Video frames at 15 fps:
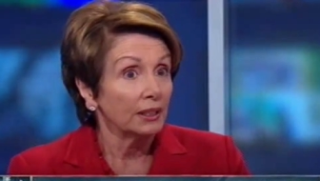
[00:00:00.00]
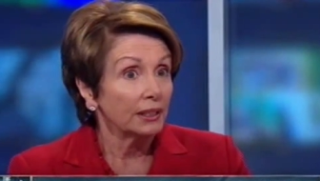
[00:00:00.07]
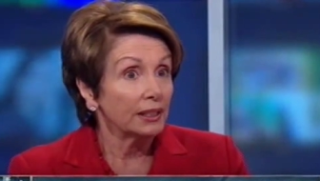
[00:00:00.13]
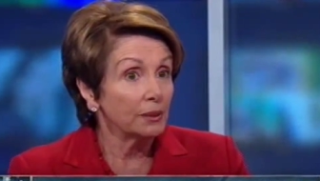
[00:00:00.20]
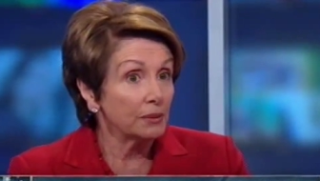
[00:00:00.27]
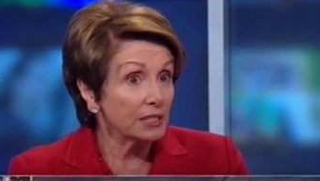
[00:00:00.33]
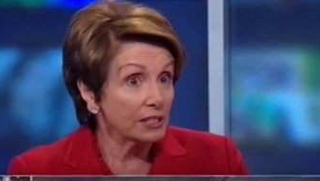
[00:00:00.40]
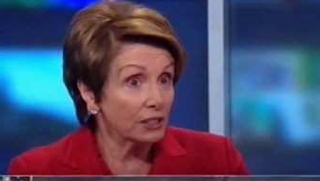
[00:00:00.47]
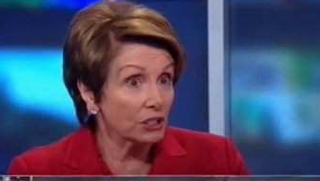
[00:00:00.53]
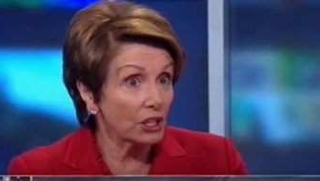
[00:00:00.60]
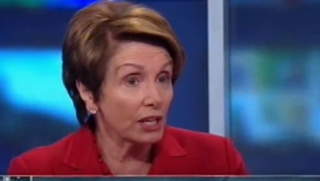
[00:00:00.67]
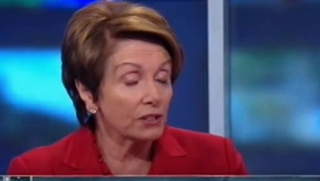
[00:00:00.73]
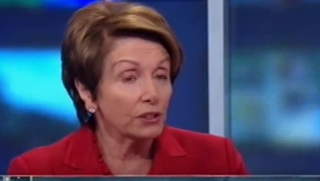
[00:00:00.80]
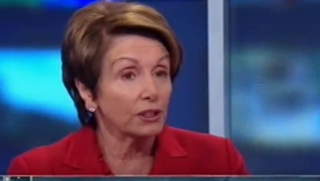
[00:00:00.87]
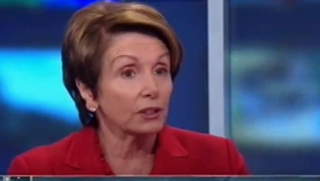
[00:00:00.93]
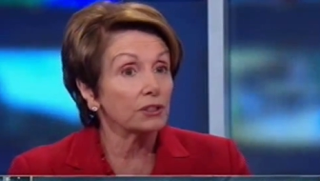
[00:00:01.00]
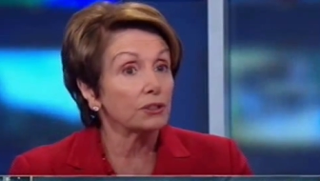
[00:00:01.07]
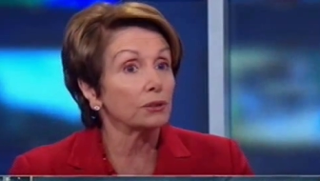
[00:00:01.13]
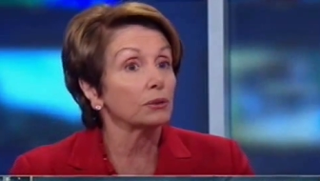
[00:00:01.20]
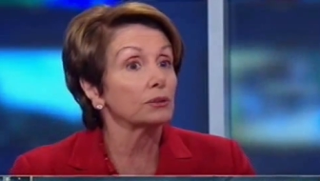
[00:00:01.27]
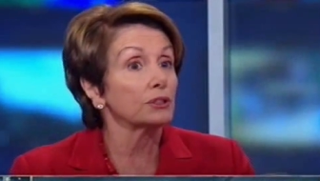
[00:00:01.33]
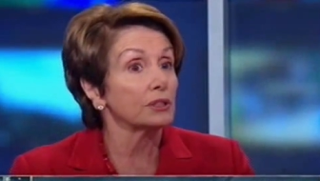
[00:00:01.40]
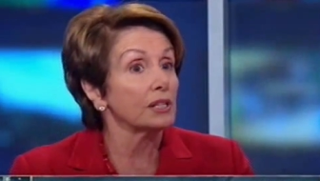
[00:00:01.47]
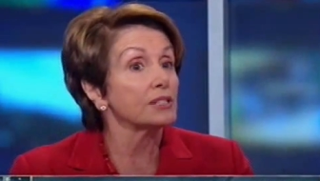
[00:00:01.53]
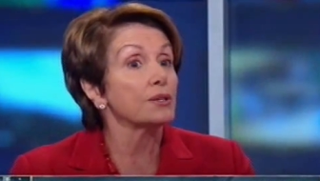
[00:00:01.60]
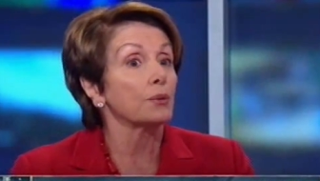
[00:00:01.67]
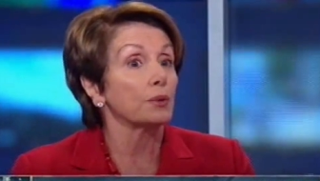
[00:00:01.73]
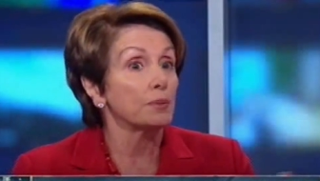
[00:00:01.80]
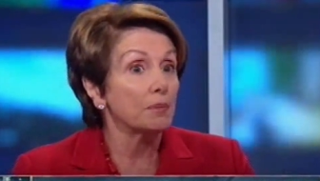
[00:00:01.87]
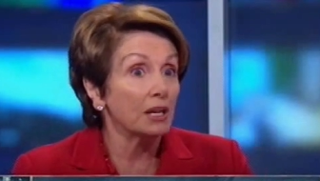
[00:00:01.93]
He was suggesting a solution. I
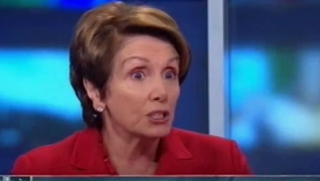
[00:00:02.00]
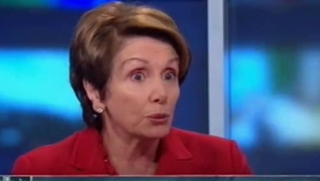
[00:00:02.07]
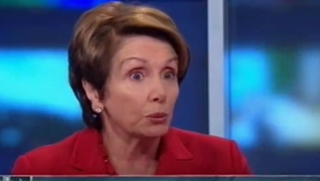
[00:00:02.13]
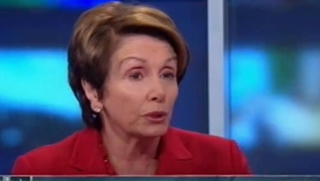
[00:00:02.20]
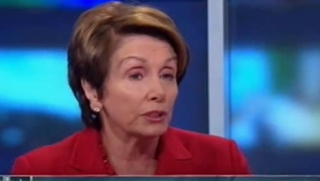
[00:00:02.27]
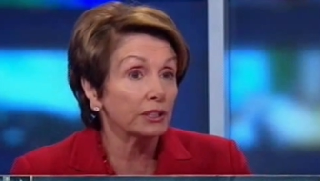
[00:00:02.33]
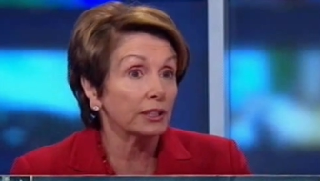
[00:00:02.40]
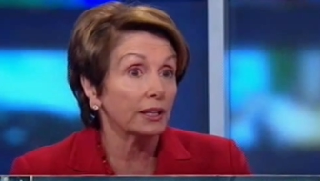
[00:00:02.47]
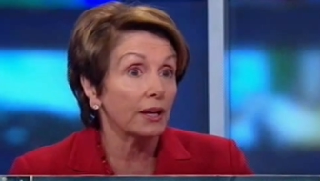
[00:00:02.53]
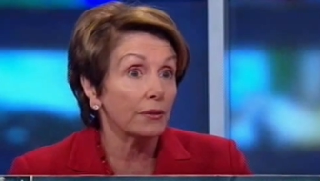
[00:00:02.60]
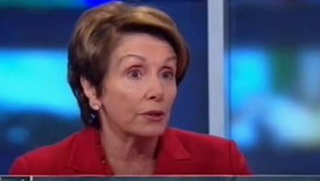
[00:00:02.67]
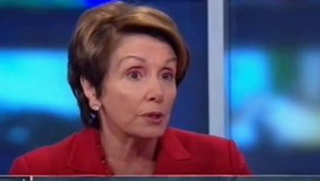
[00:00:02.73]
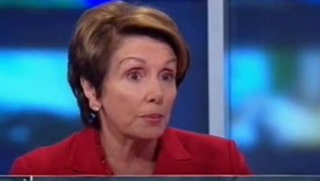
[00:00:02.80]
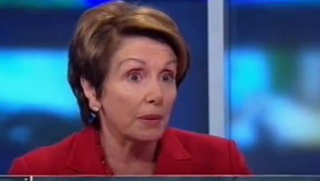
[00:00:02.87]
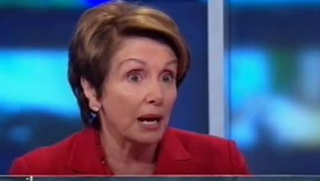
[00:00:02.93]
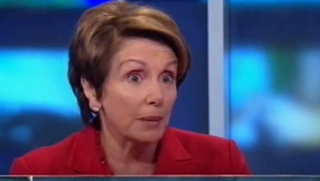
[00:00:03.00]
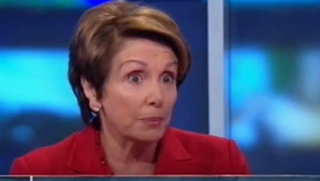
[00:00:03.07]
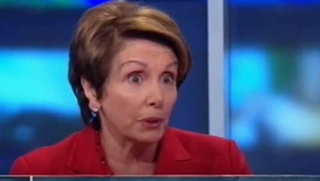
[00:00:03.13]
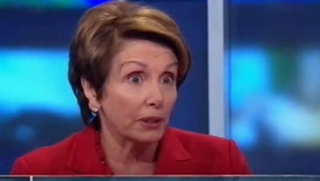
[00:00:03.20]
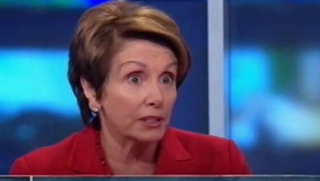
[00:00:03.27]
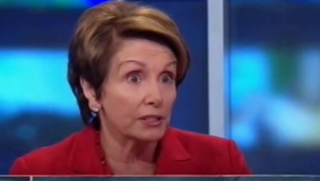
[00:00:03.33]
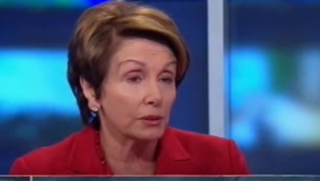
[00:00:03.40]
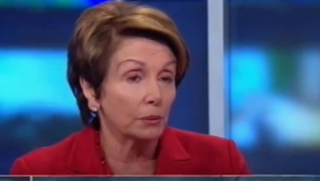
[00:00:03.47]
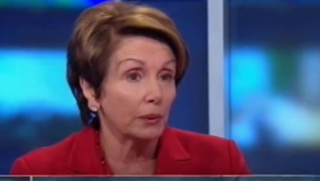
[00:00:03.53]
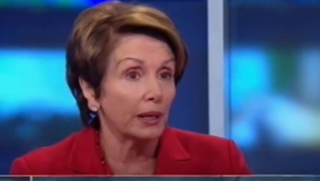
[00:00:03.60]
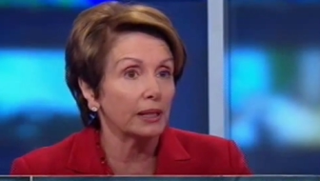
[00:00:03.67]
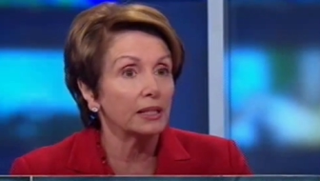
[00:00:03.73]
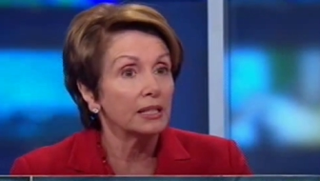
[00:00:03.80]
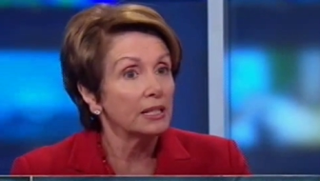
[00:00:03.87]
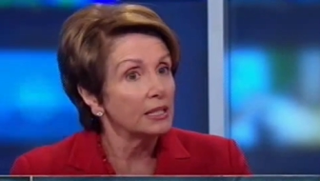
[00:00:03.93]
said, we must work together in a bipartisan
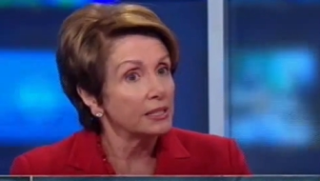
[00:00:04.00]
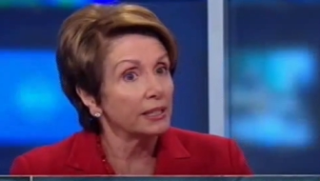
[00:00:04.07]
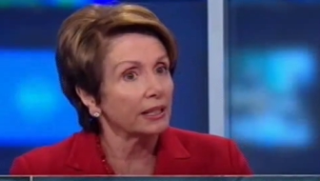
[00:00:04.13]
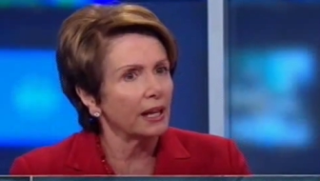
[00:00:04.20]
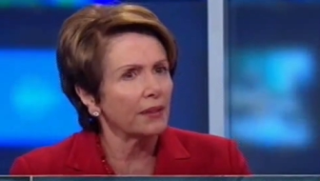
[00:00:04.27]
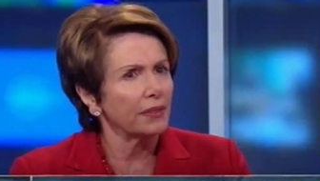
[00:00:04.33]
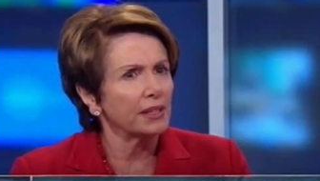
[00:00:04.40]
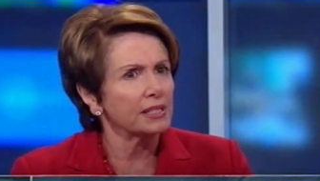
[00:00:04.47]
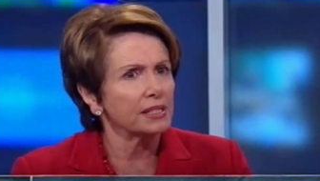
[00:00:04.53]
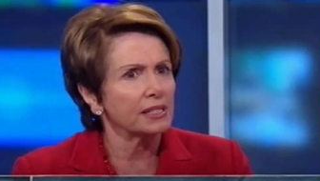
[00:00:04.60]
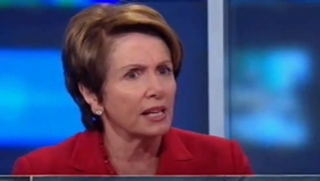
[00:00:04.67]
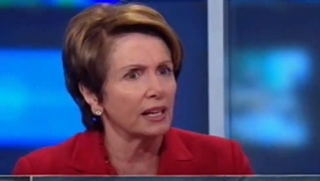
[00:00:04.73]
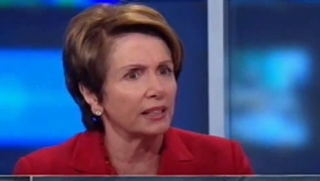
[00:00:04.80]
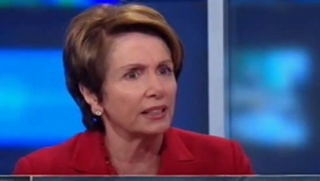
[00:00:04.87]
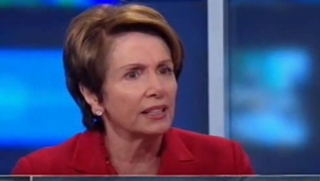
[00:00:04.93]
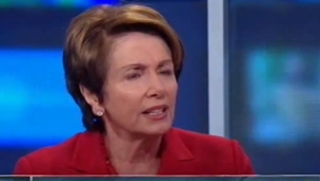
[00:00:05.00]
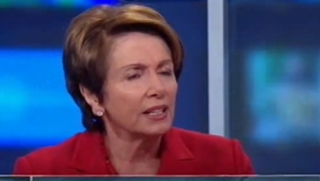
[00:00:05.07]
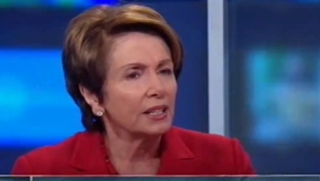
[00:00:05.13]
way to get this done.